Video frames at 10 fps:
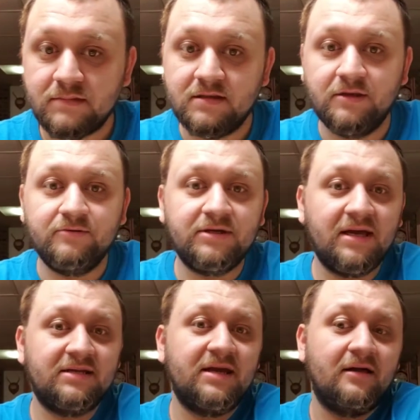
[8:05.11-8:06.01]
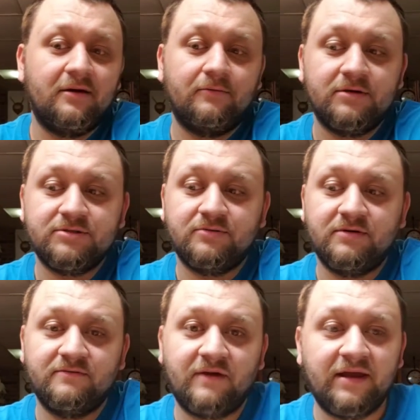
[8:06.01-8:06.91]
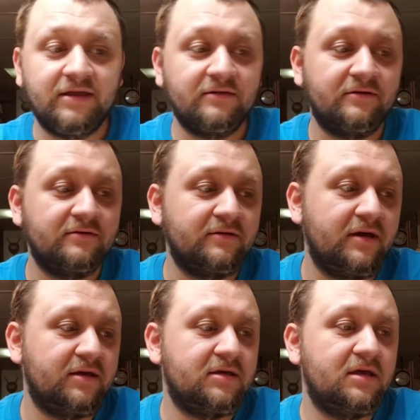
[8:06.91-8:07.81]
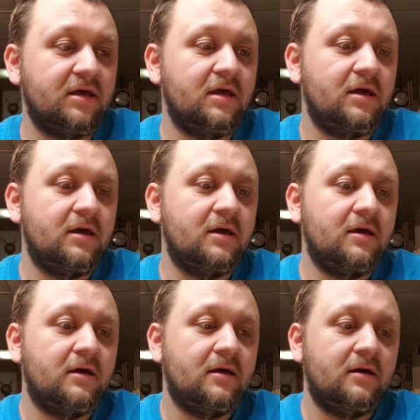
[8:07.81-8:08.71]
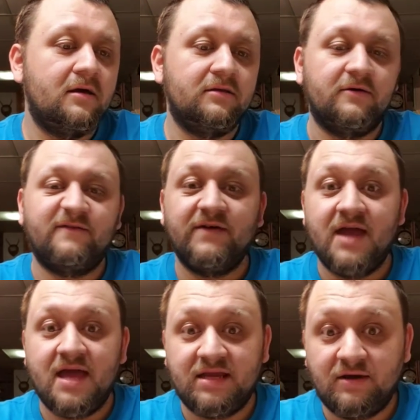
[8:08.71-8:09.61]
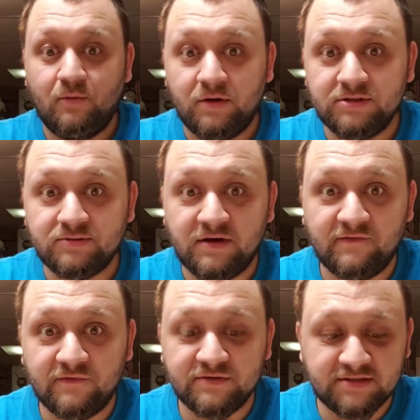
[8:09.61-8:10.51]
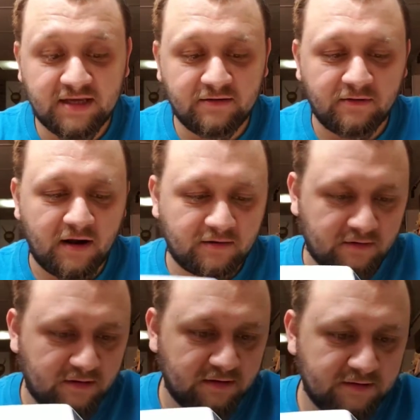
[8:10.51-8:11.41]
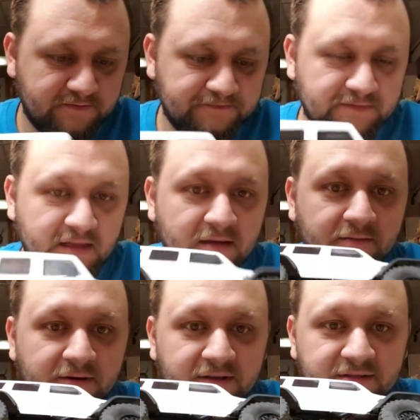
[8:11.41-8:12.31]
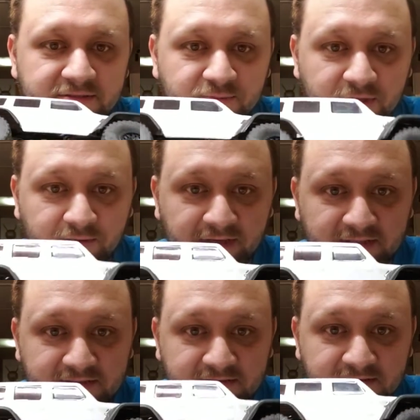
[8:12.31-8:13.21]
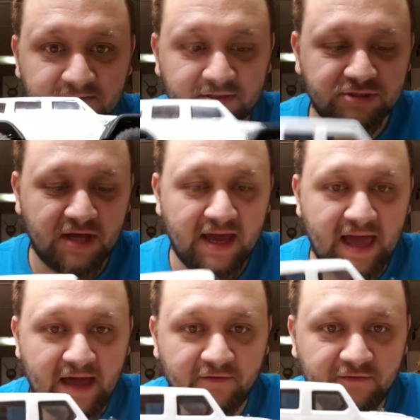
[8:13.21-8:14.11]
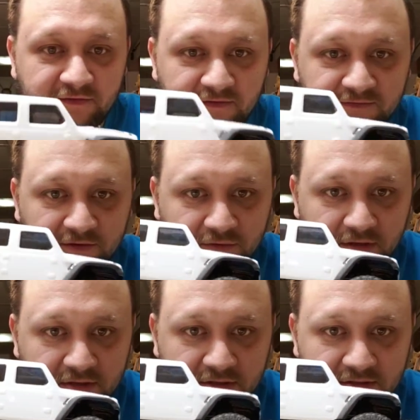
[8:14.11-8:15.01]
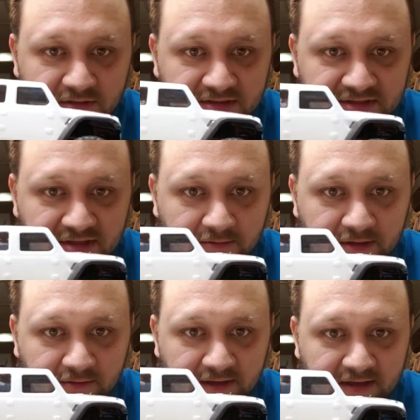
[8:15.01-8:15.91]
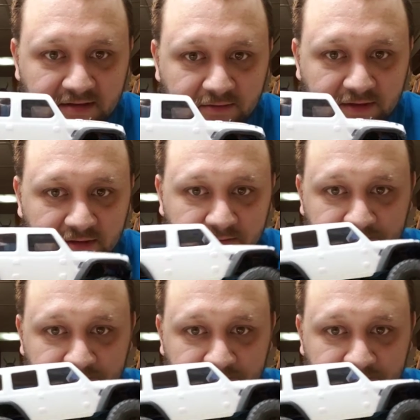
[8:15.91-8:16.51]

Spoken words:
you can get like 120 regular, like, they'll fit any 1/24 scale rock crawler, but there's wheel weights, which I have. If you look, you can see the wheel weight in the wheel.